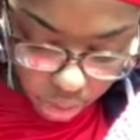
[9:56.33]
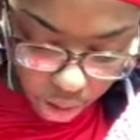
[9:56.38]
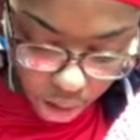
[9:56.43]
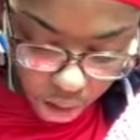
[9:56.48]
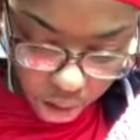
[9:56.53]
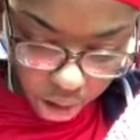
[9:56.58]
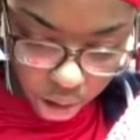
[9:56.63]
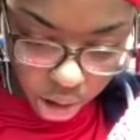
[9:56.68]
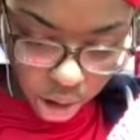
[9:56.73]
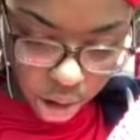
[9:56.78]

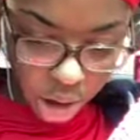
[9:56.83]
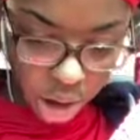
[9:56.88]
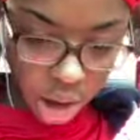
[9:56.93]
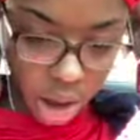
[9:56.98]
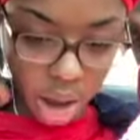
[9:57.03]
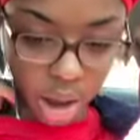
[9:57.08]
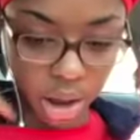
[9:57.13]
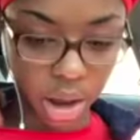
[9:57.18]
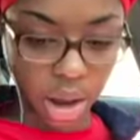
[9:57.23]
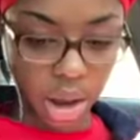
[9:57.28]
yeah,
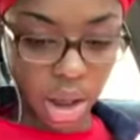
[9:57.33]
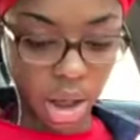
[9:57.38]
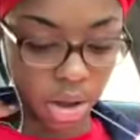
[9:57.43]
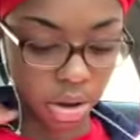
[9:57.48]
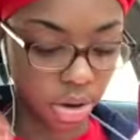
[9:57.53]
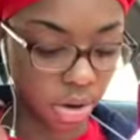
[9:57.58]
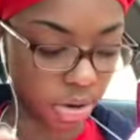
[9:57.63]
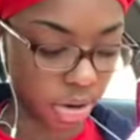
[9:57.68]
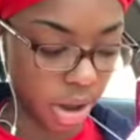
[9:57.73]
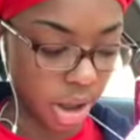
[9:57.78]
I think y'all
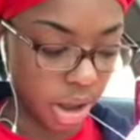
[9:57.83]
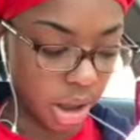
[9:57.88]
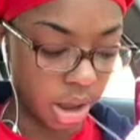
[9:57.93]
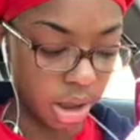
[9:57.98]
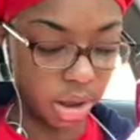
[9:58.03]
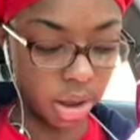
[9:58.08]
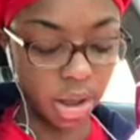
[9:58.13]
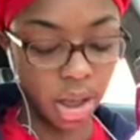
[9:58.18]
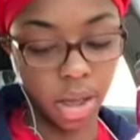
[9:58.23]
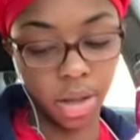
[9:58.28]
should try
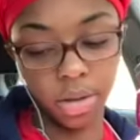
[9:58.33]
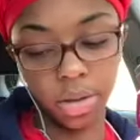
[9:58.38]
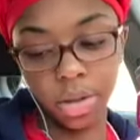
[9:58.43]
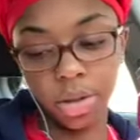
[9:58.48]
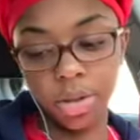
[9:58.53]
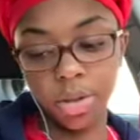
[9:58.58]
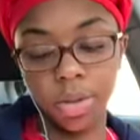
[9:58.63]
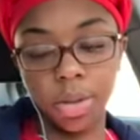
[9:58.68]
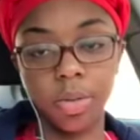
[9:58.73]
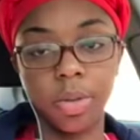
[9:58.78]
that out
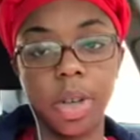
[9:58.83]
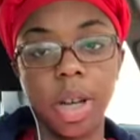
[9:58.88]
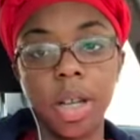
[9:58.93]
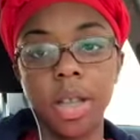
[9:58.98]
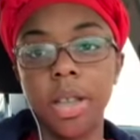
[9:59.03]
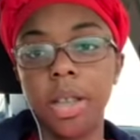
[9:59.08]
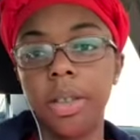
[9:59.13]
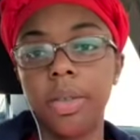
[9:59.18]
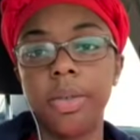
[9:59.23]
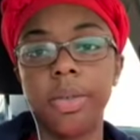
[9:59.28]
too. If
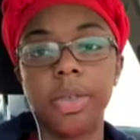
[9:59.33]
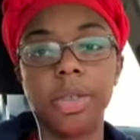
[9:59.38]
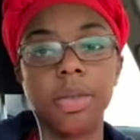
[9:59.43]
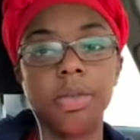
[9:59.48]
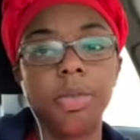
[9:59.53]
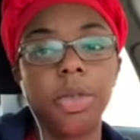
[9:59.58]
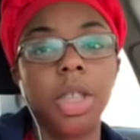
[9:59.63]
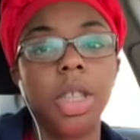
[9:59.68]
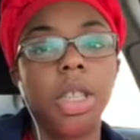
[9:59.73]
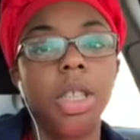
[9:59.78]
y'all looking for
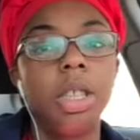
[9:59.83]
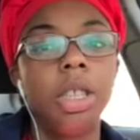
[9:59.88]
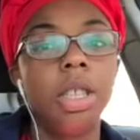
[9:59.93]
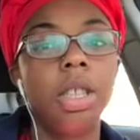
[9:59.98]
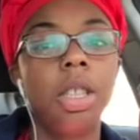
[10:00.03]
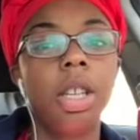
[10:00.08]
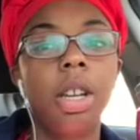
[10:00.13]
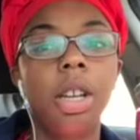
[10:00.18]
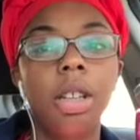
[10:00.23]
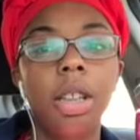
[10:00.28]
some change
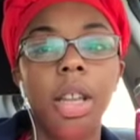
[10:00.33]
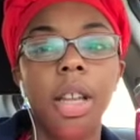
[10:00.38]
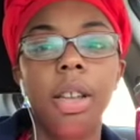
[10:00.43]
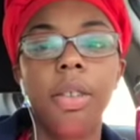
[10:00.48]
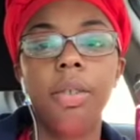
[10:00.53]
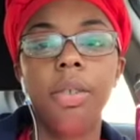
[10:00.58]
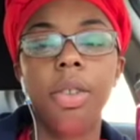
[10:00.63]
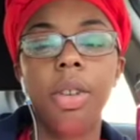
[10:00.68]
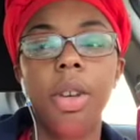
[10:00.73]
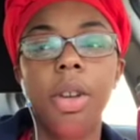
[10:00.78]
in y'all
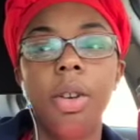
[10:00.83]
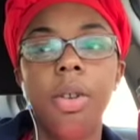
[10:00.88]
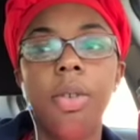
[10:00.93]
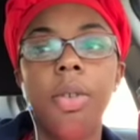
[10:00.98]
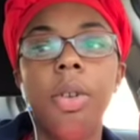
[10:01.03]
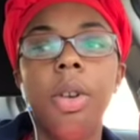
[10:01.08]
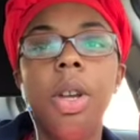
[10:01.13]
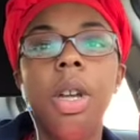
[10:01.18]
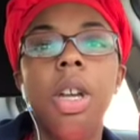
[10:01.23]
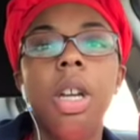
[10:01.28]
life, you
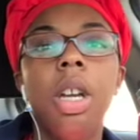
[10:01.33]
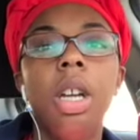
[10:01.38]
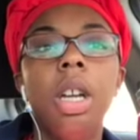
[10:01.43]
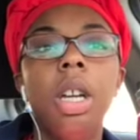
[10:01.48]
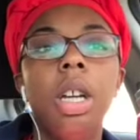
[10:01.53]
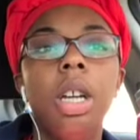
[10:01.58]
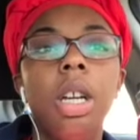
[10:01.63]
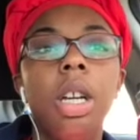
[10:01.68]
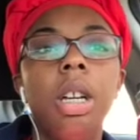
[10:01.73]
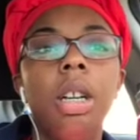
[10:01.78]
know,
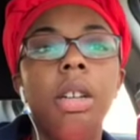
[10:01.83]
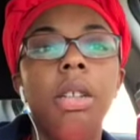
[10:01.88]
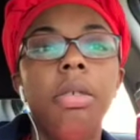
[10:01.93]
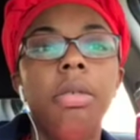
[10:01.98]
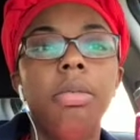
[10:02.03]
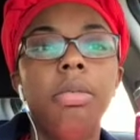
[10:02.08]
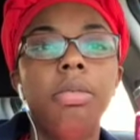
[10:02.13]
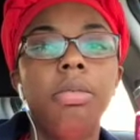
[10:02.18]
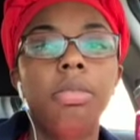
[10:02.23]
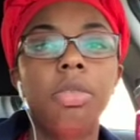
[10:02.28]

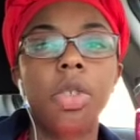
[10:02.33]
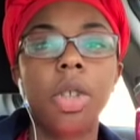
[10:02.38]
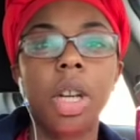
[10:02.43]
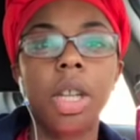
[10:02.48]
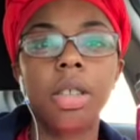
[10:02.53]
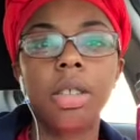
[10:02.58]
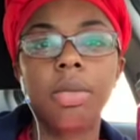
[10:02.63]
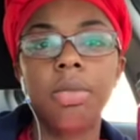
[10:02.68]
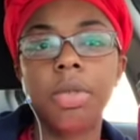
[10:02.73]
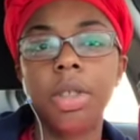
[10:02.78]

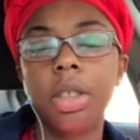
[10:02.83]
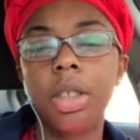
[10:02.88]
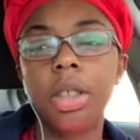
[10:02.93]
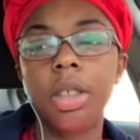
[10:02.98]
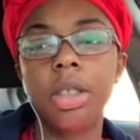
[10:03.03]
try some of the